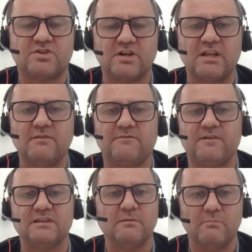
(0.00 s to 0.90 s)
three
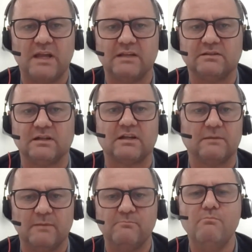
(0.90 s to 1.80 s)
fundamental
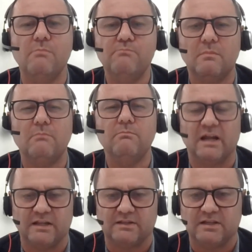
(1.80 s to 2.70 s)

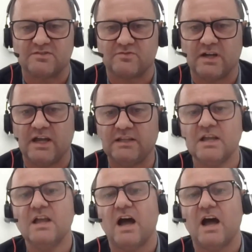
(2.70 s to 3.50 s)
capabilities, right?